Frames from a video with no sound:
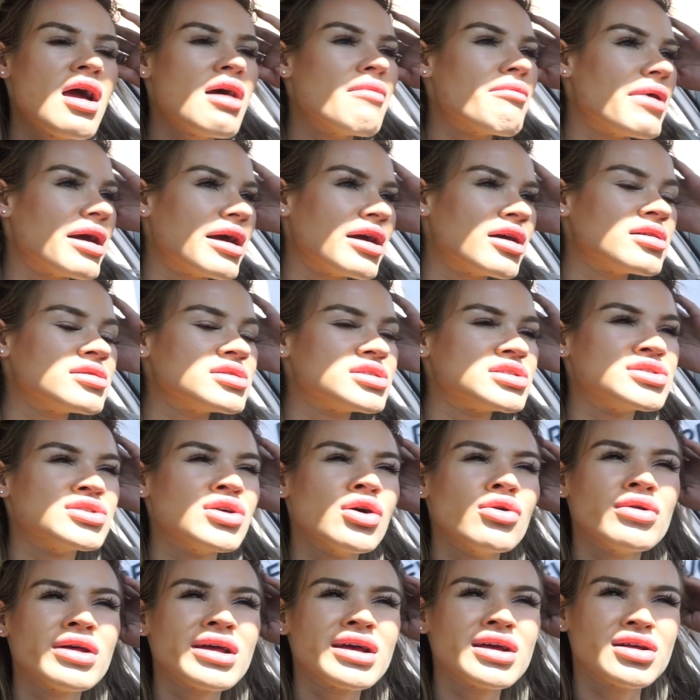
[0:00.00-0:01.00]
My hair is
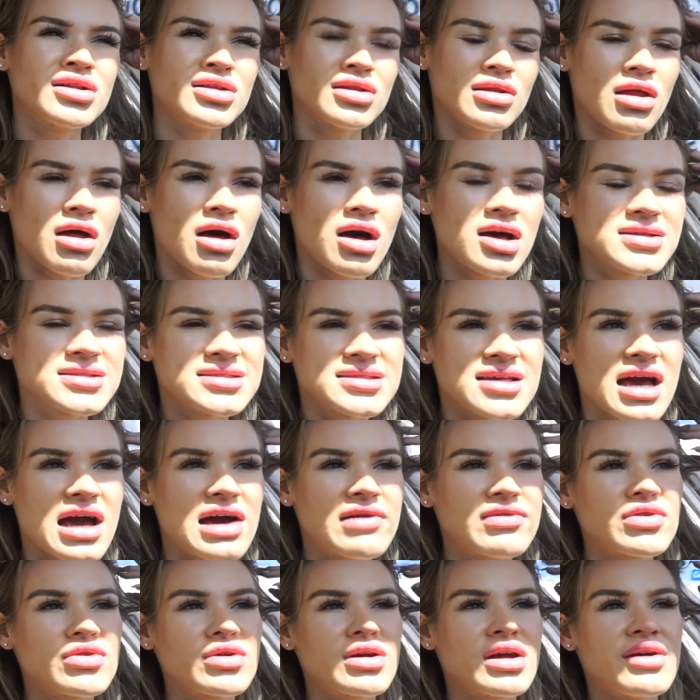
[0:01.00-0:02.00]
so like glossy
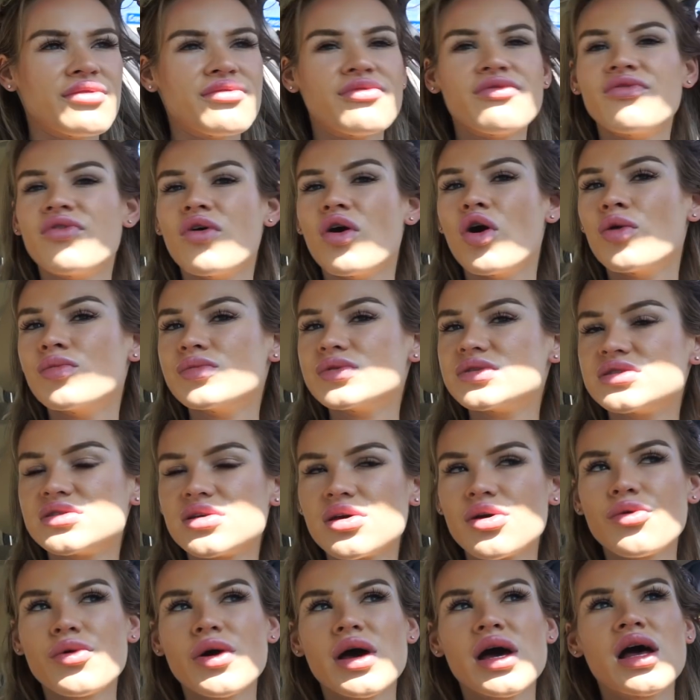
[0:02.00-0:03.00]
after it. It foams
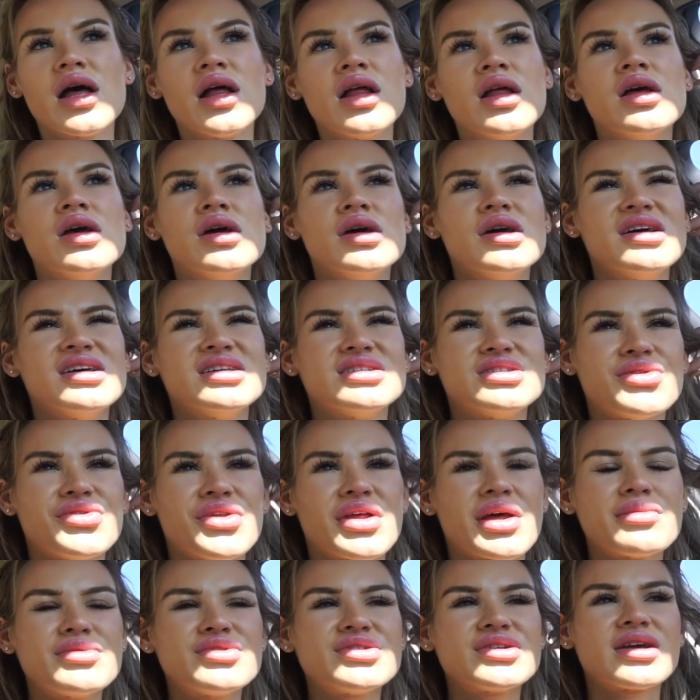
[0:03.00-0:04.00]
so well, so I
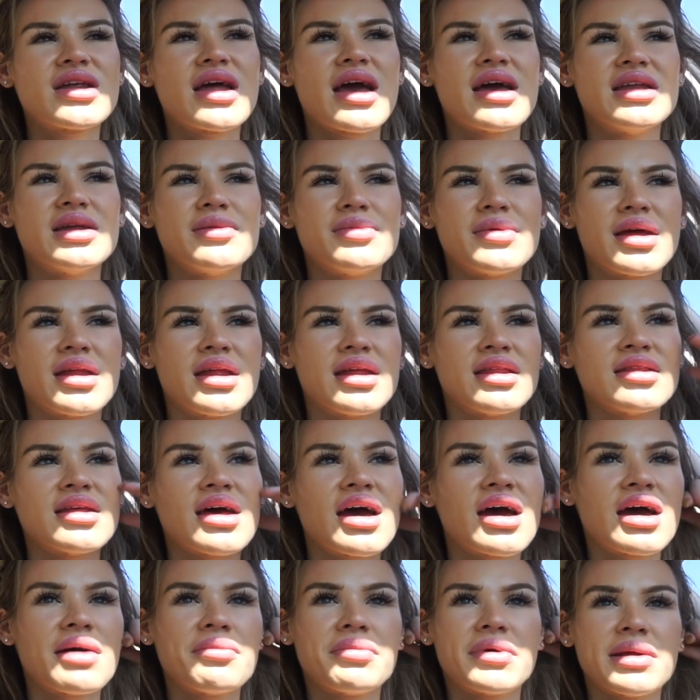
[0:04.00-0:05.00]
think I'm just gonna end up getting
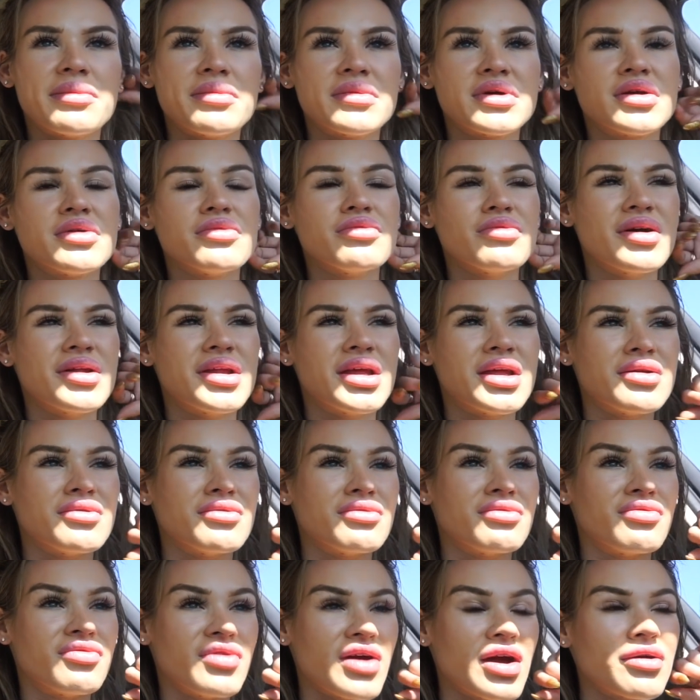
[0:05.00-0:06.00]
that, but I'm gonna run in
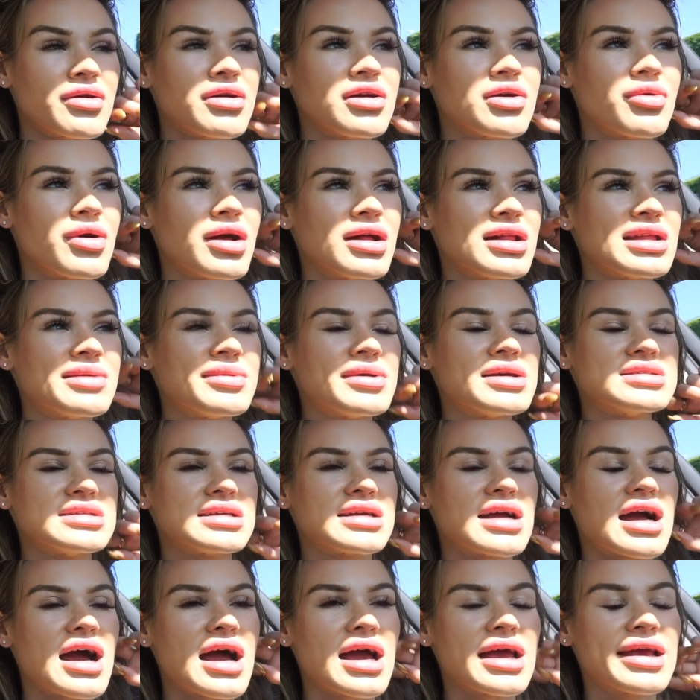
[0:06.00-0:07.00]
very quickly because
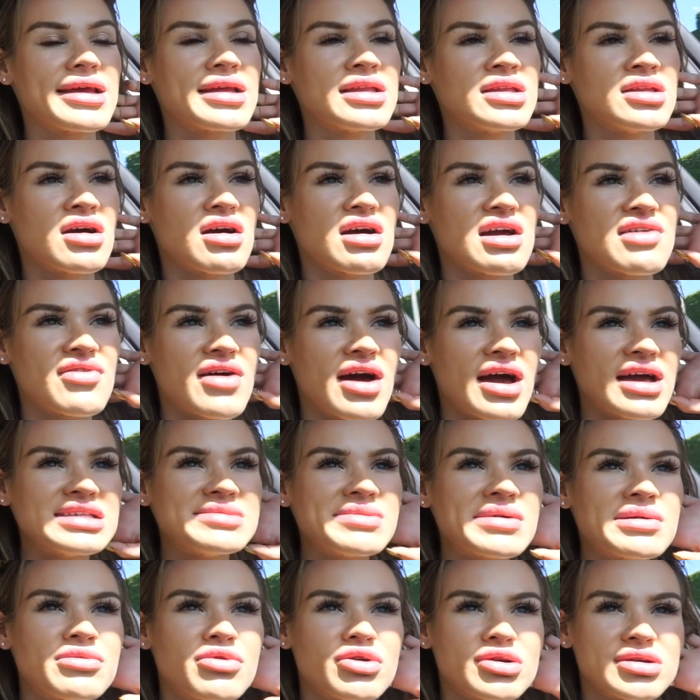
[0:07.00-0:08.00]
like I cannot, if I
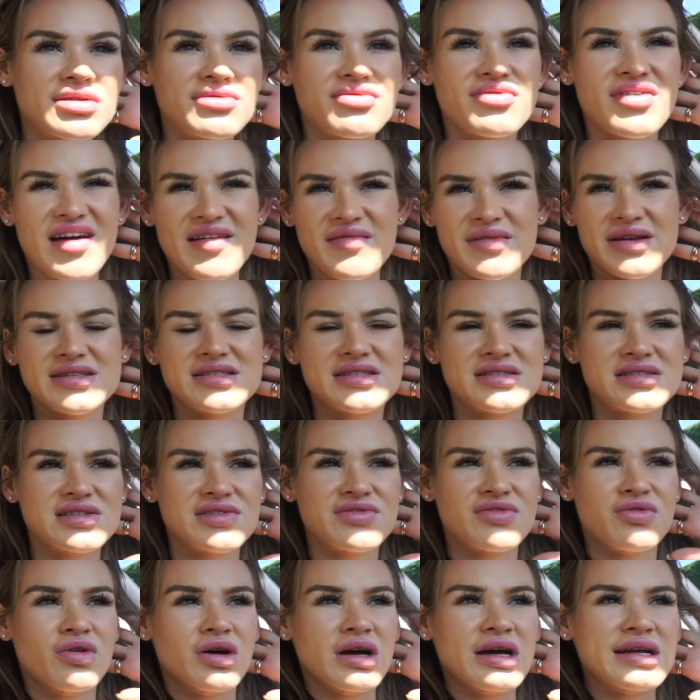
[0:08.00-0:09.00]
spend more than five minutes in
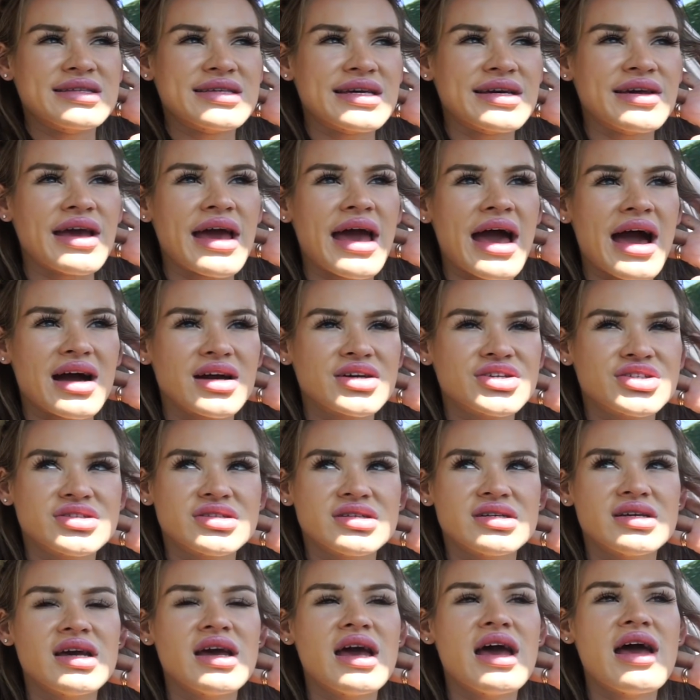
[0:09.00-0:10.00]
Sephora, it's like
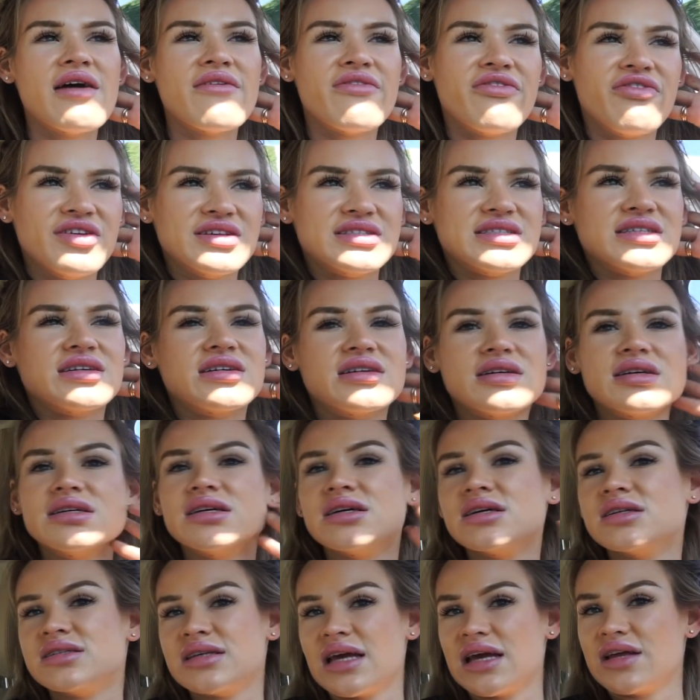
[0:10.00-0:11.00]
actually
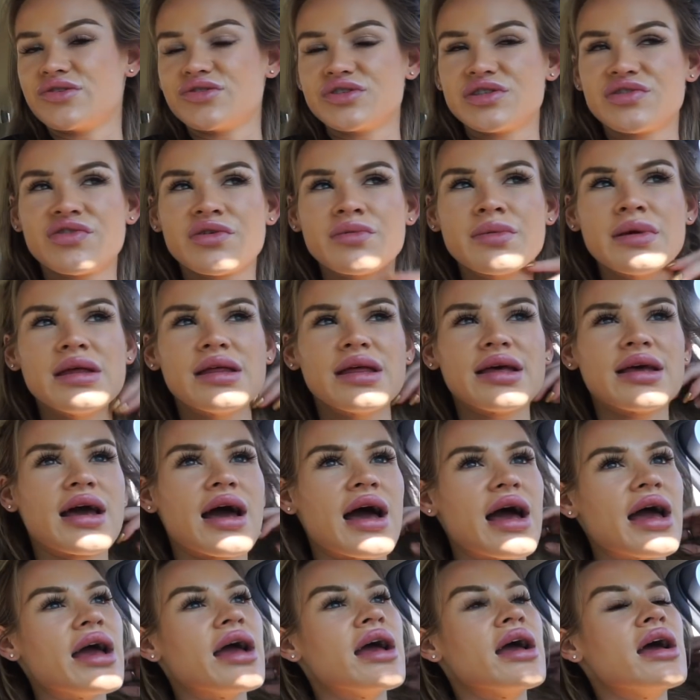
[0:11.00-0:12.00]
physically dangerous for me. Like
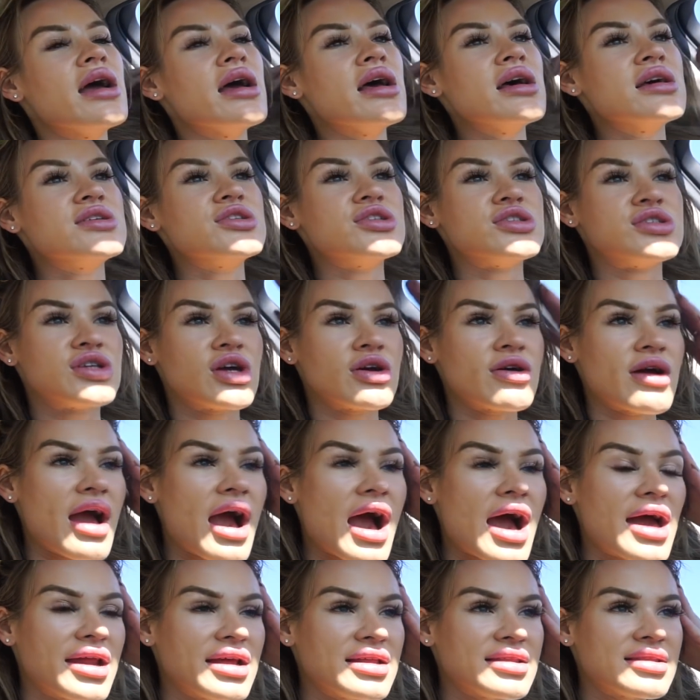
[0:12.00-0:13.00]
I just start
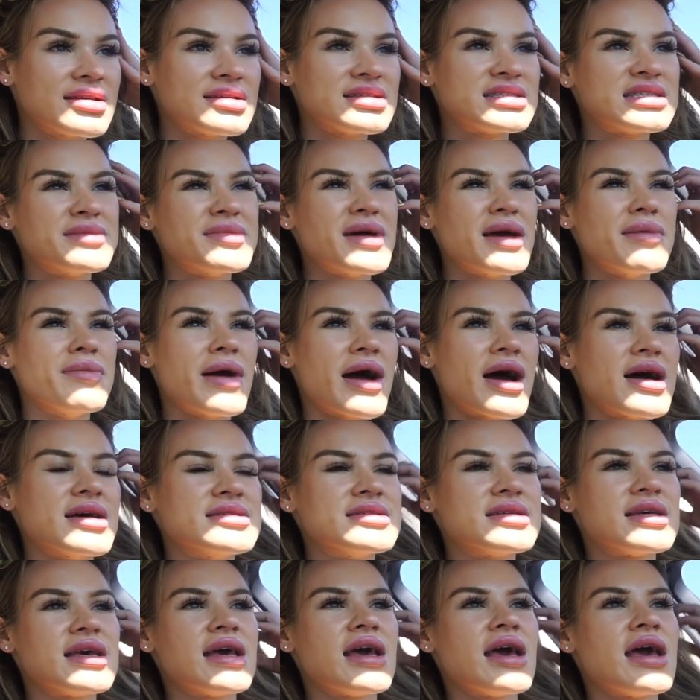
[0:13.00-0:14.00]
adding things to my
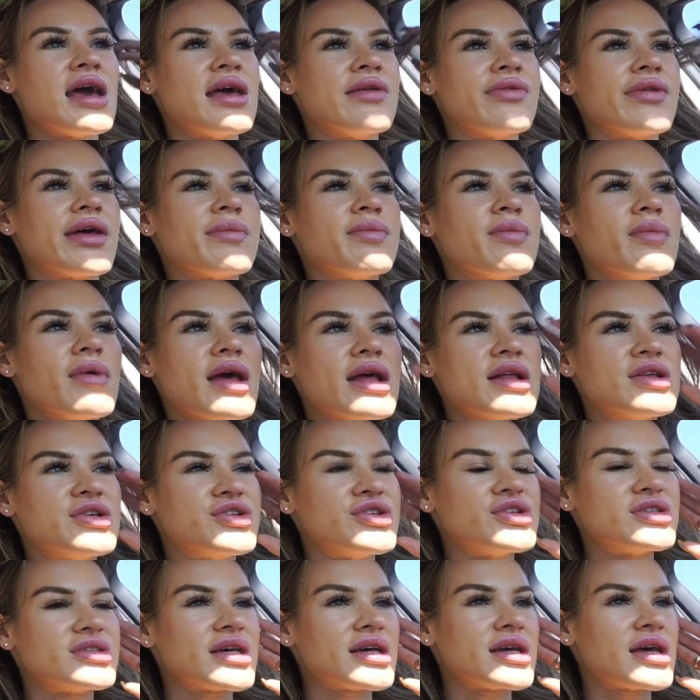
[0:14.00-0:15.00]
basket, and like it's
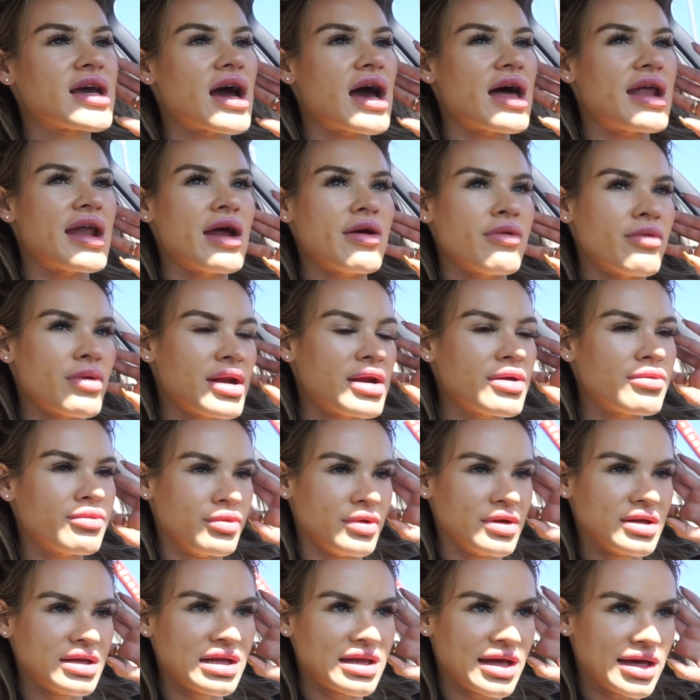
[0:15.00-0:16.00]
just like, and I really
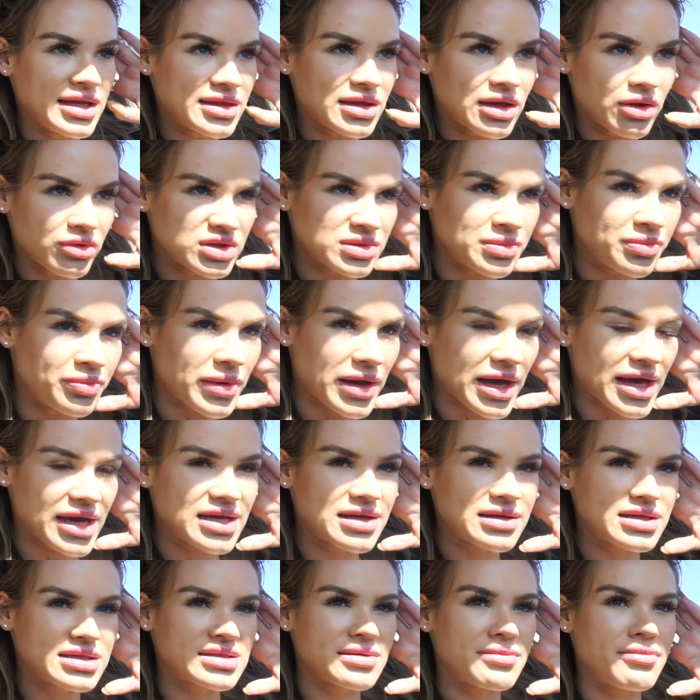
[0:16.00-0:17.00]
really like those Bite
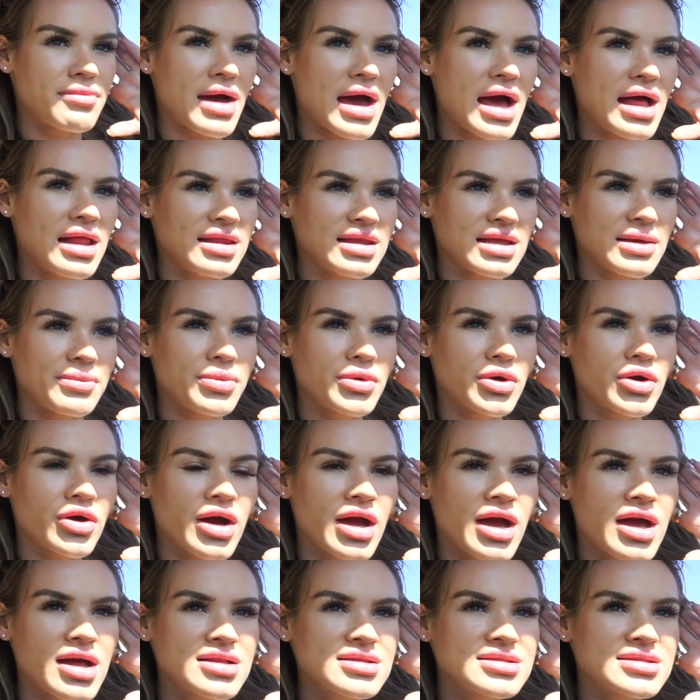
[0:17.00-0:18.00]
matte lip
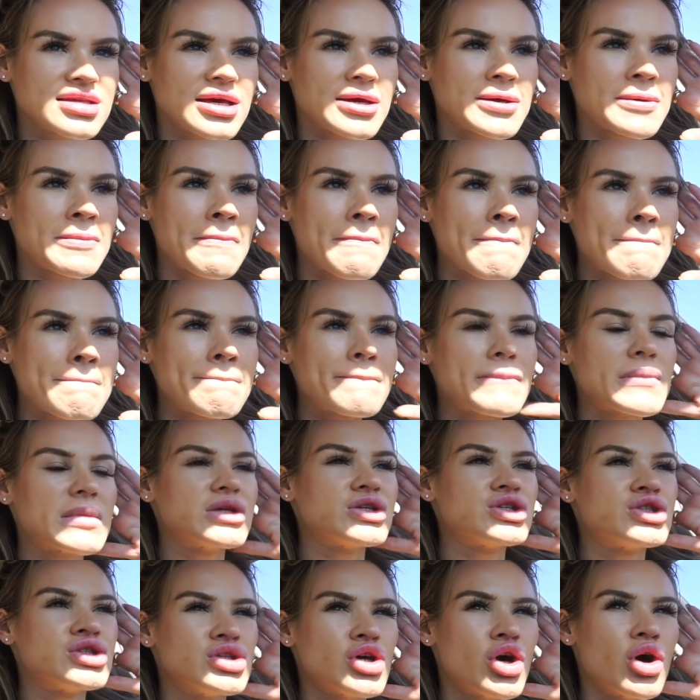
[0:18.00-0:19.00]
crayons like
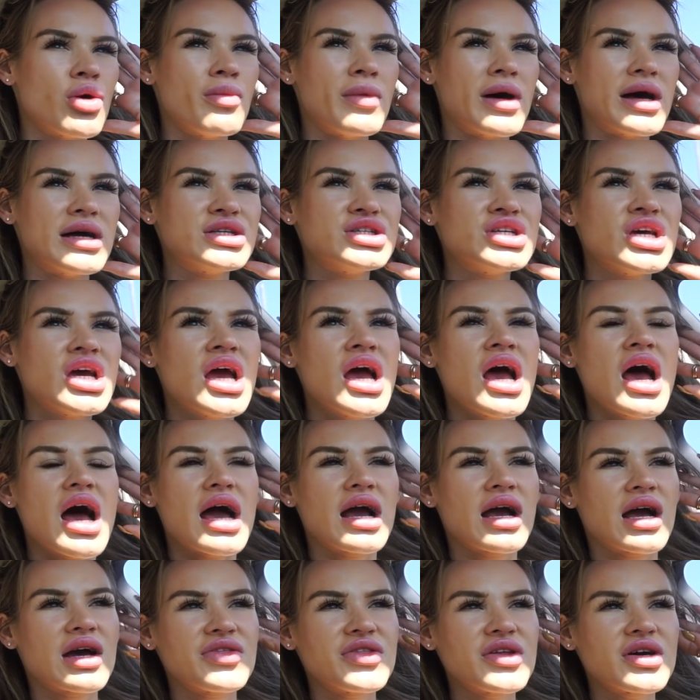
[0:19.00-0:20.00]
so much.
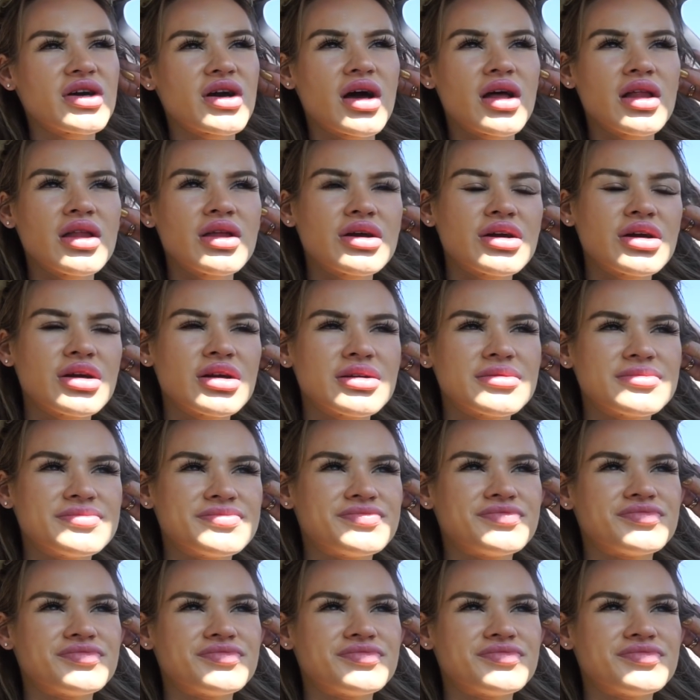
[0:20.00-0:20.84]
I got the color